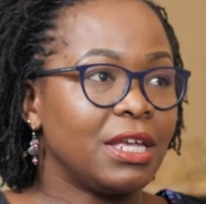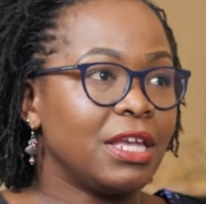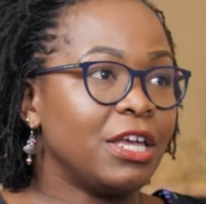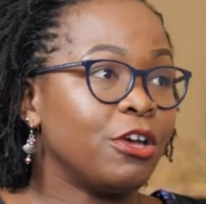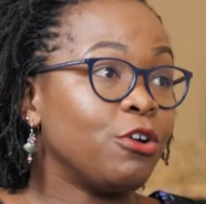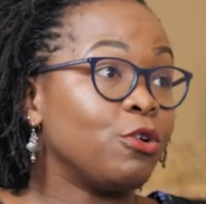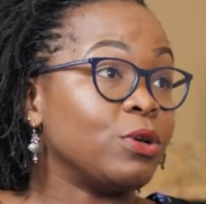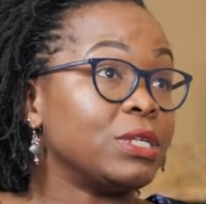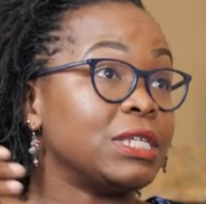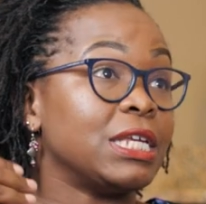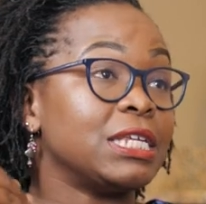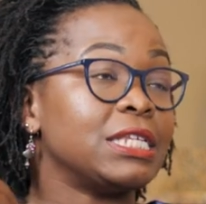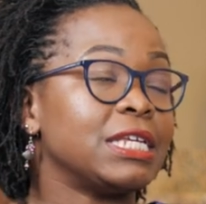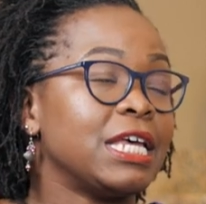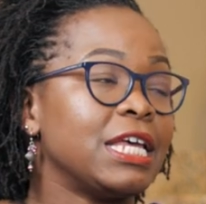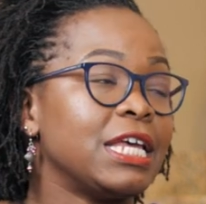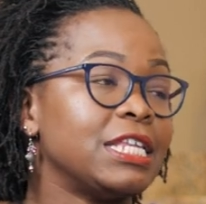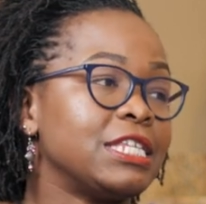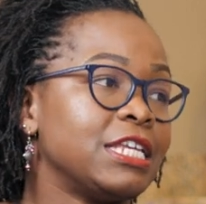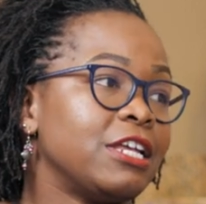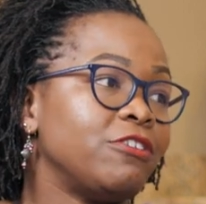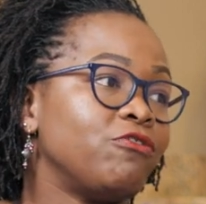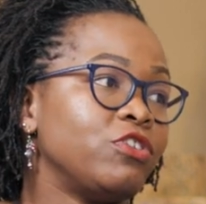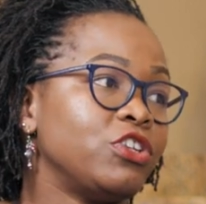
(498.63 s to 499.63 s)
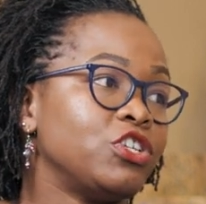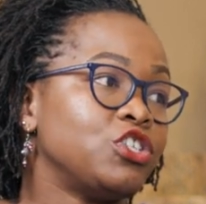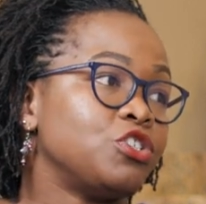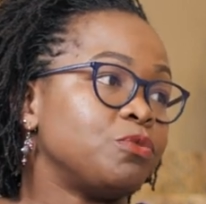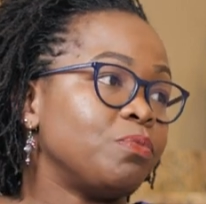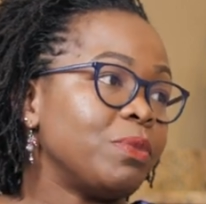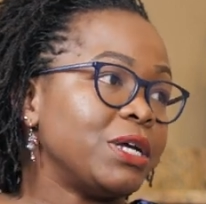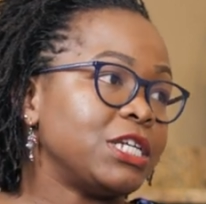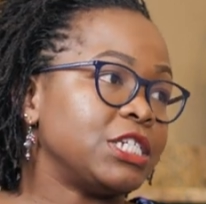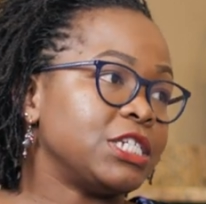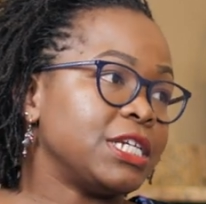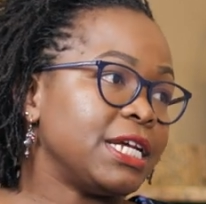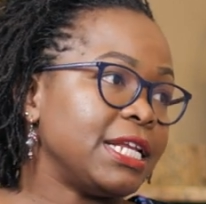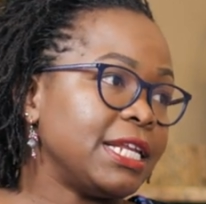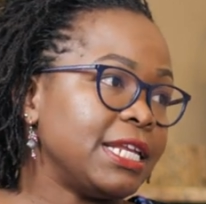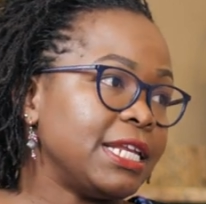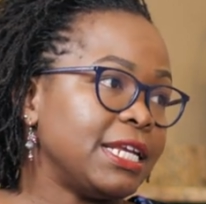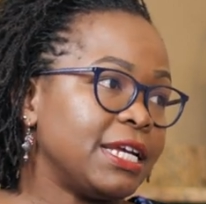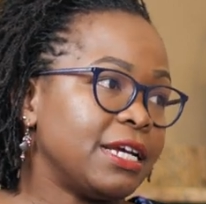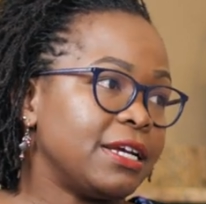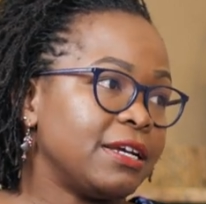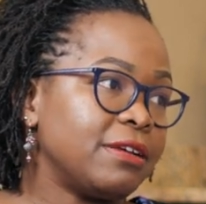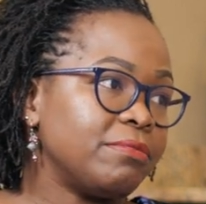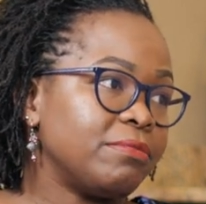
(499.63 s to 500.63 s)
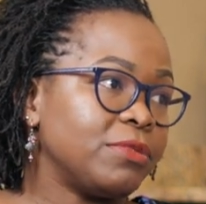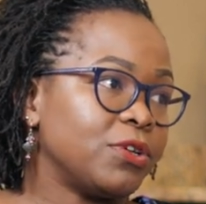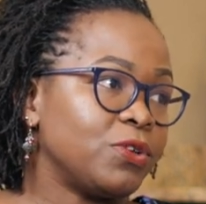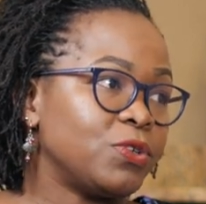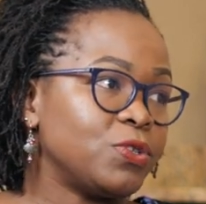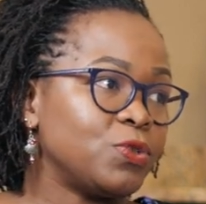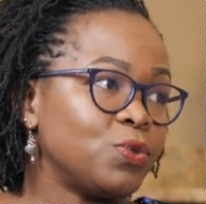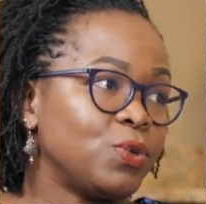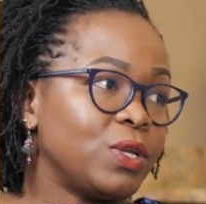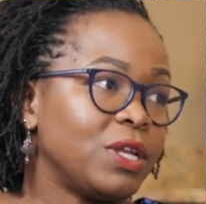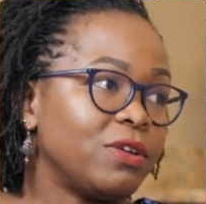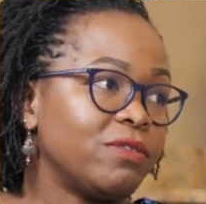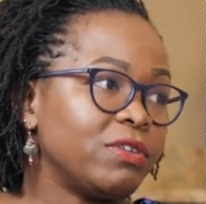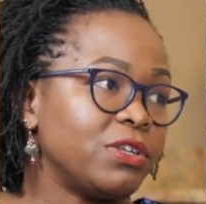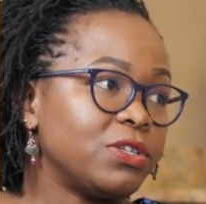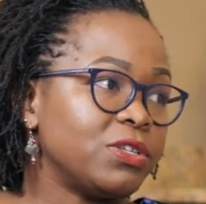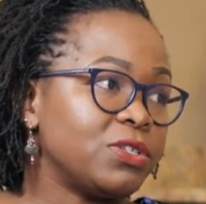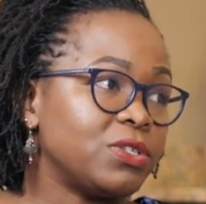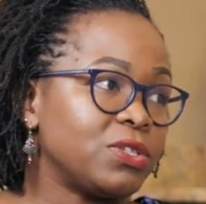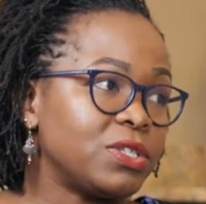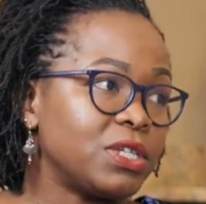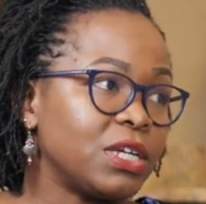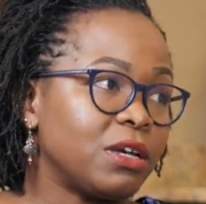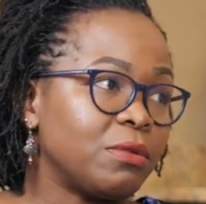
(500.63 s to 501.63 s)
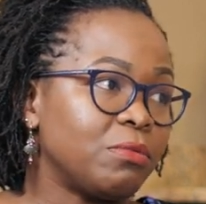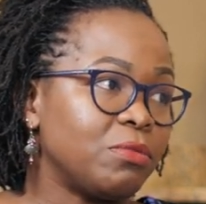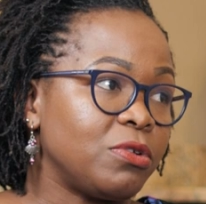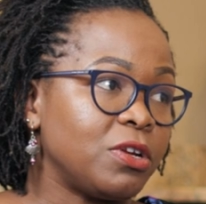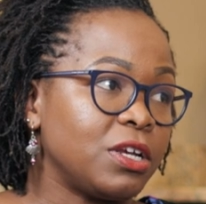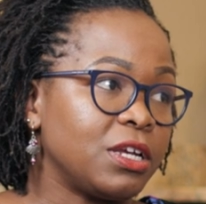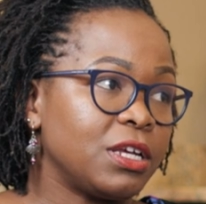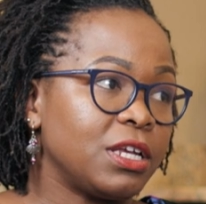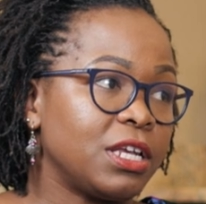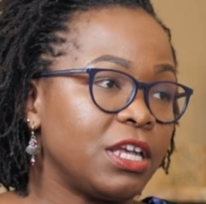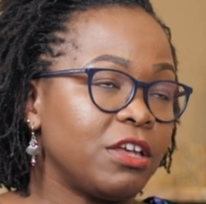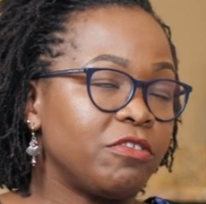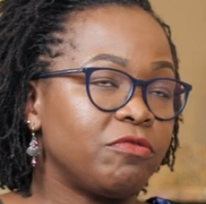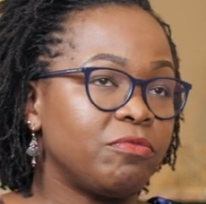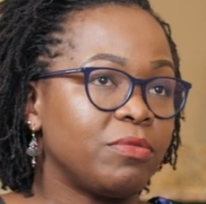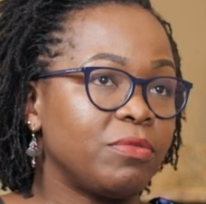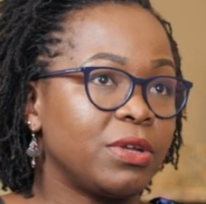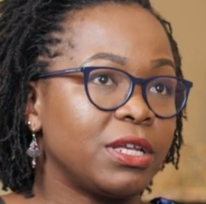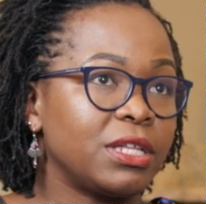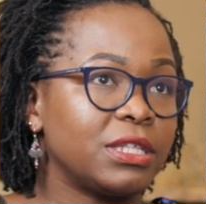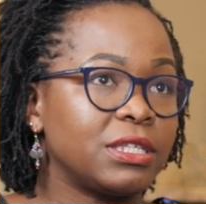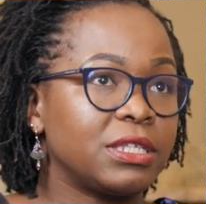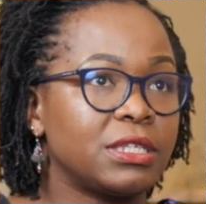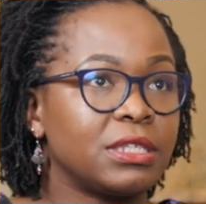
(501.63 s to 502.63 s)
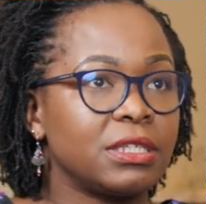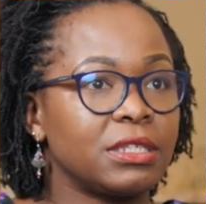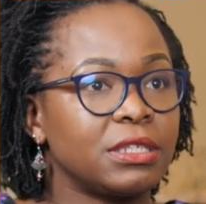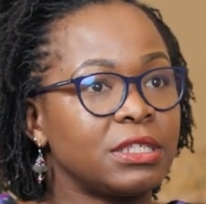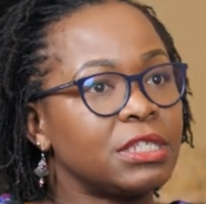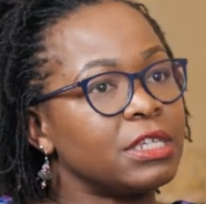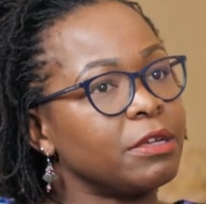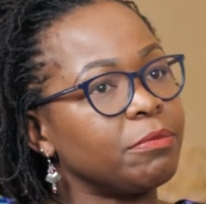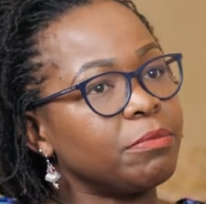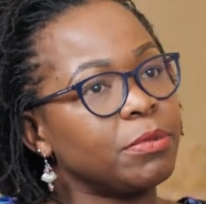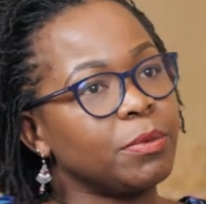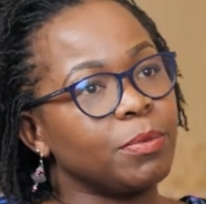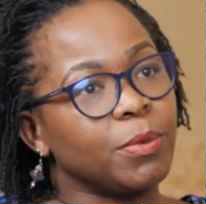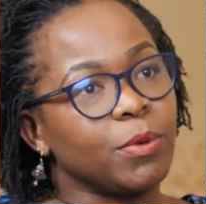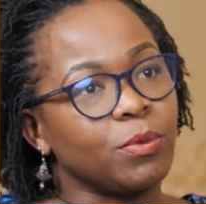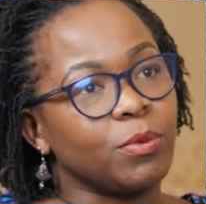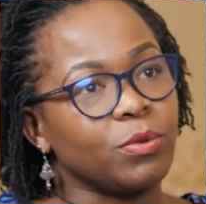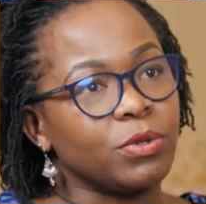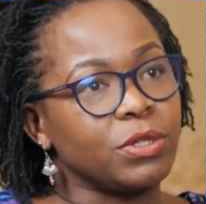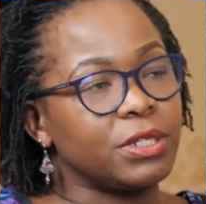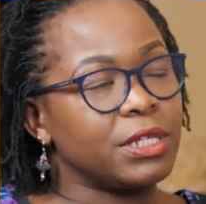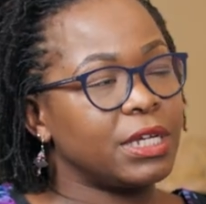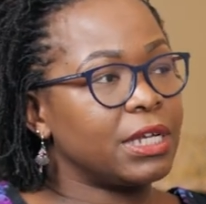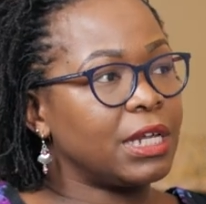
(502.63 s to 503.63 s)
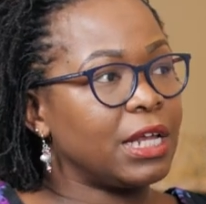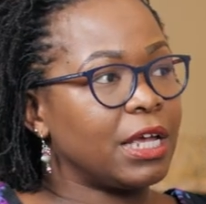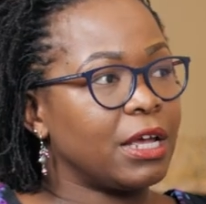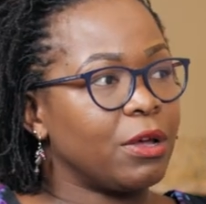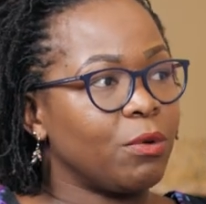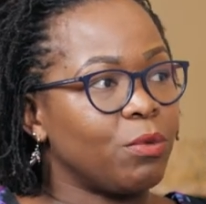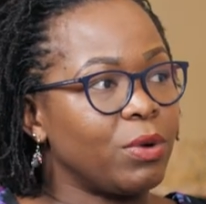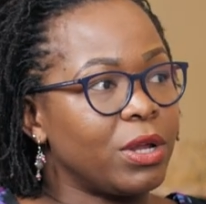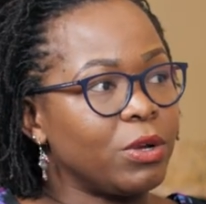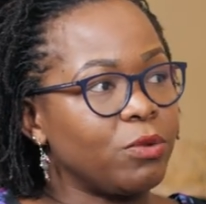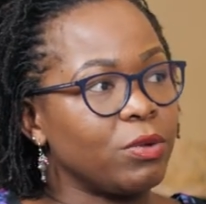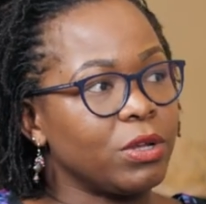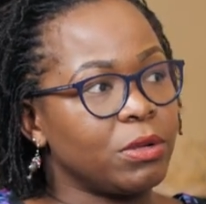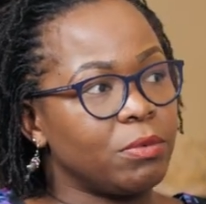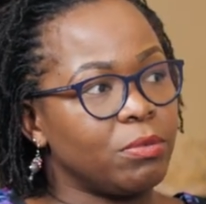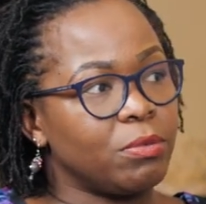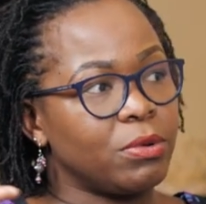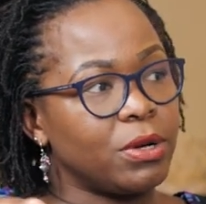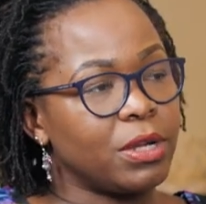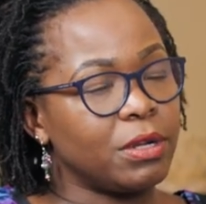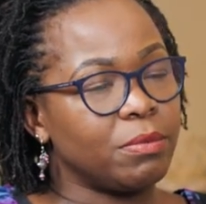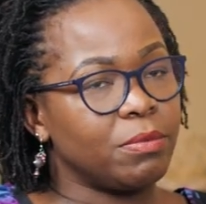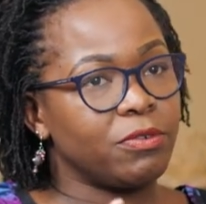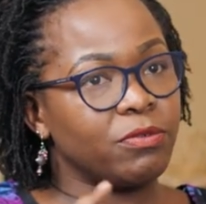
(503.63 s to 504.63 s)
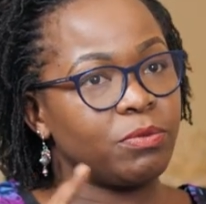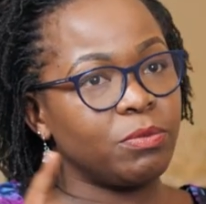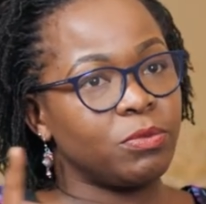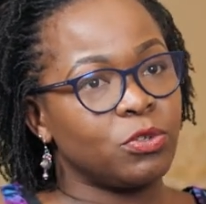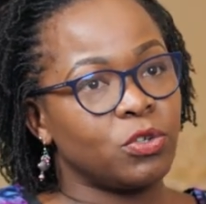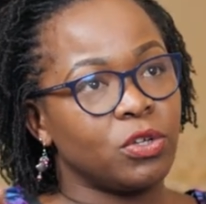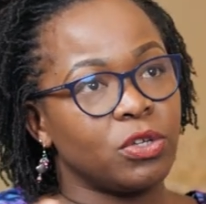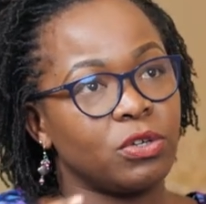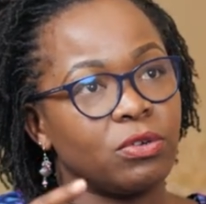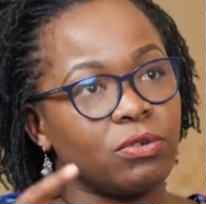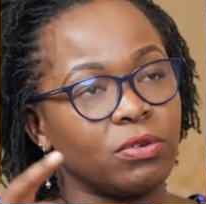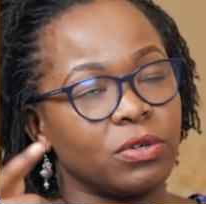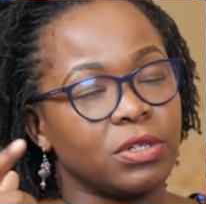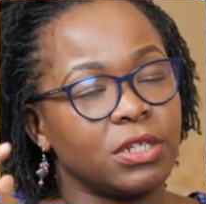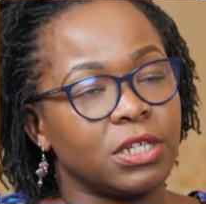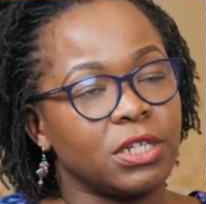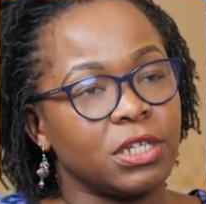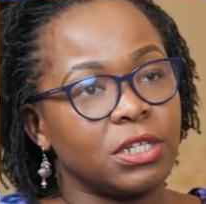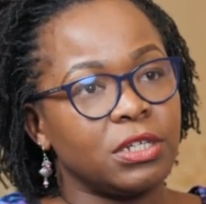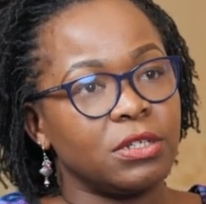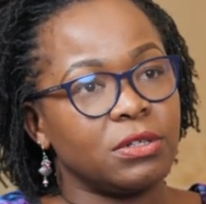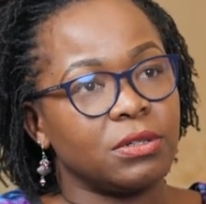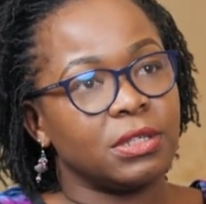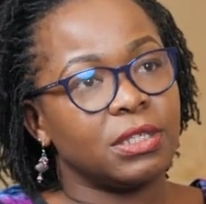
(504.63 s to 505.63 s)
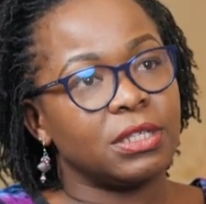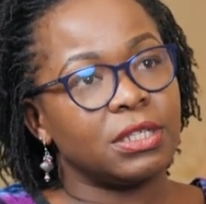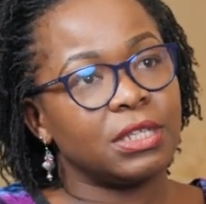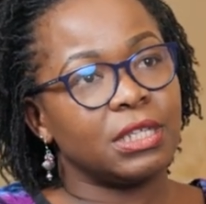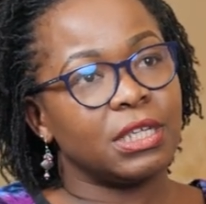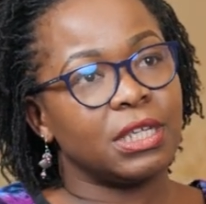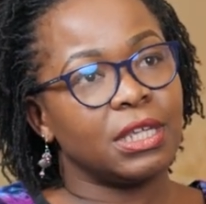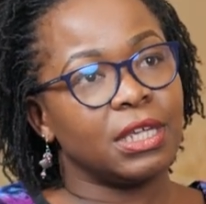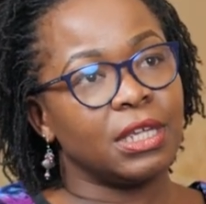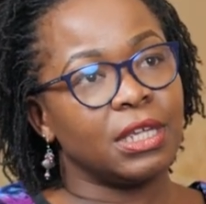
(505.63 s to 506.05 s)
Because those guys had finished much earlier because we never used to take a break. Governments, some people would take like a 1 week break between rotations.